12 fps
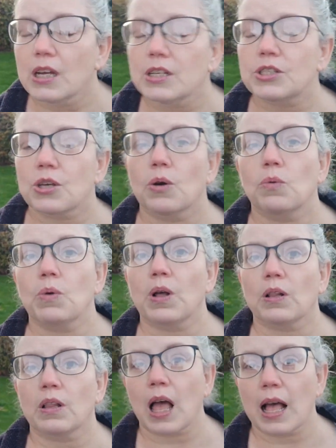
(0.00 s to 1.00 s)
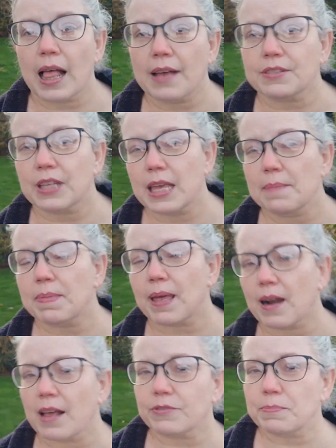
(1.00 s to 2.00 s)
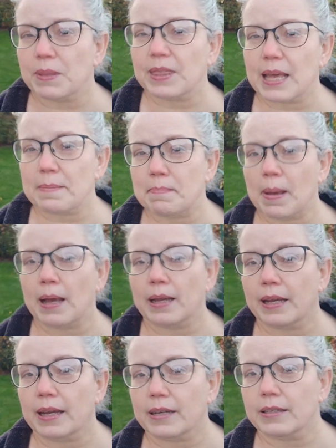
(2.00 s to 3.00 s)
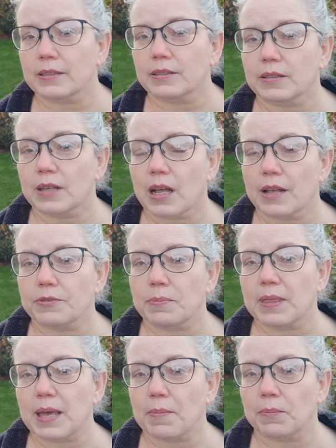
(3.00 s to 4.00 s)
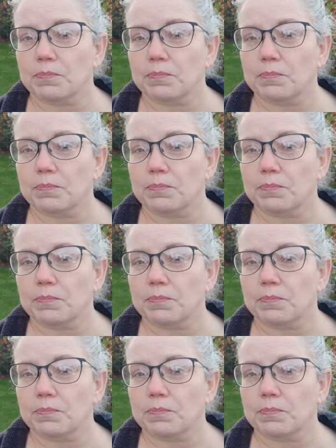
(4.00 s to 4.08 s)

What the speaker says: So I'll have to keep that. I'll have to put that in my, I'll have to put that